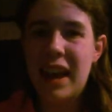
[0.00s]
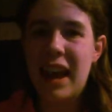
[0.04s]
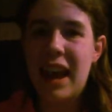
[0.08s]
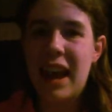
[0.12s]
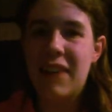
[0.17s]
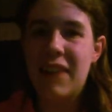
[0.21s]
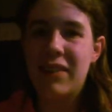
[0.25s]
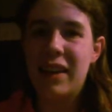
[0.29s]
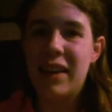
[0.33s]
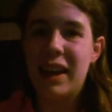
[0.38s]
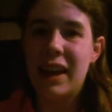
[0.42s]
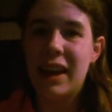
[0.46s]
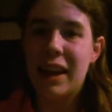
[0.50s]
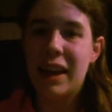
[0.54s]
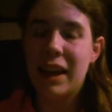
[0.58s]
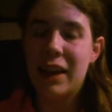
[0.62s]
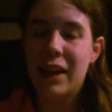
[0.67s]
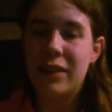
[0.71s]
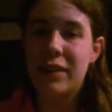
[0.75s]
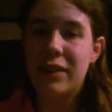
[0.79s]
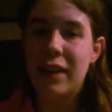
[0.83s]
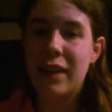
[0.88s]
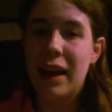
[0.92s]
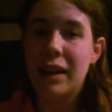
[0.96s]
have
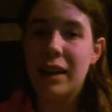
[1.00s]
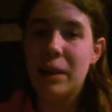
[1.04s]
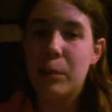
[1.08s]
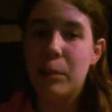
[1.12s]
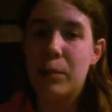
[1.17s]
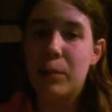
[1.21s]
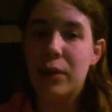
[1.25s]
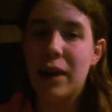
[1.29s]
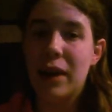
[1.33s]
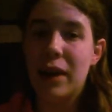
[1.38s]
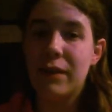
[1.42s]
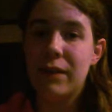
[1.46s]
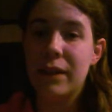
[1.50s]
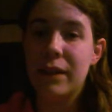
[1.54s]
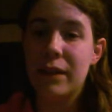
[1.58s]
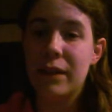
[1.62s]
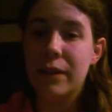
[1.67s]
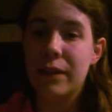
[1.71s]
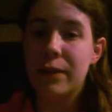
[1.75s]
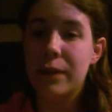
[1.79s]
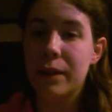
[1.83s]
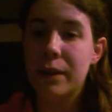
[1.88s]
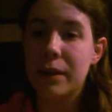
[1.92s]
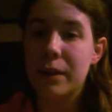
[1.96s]
a solid
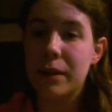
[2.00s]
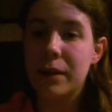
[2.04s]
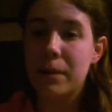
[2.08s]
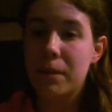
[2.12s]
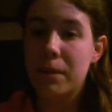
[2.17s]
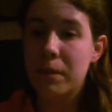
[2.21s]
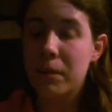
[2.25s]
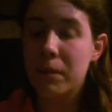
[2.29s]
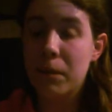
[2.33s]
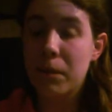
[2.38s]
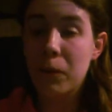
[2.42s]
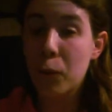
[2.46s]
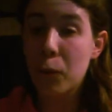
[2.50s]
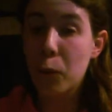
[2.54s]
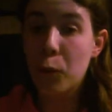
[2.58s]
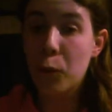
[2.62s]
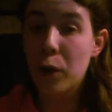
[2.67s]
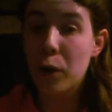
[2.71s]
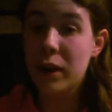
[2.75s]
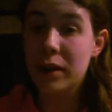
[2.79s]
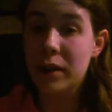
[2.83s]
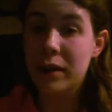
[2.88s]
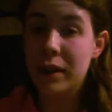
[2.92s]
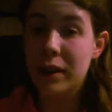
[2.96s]
preference for
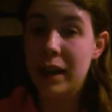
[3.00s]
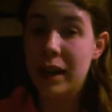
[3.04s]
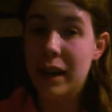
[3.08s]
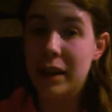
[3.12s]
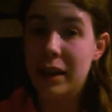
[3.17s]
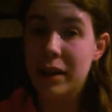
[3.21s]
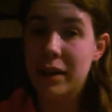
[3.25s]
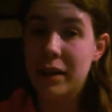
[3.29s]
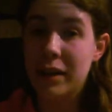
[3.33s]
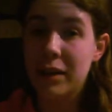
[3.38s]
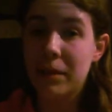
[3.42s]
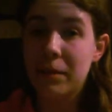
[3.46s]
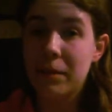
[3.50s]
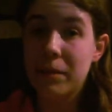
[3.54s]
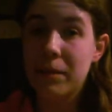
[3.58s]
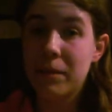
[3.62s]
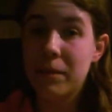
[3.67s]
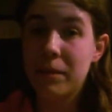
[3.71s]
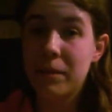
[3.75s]
one or the other.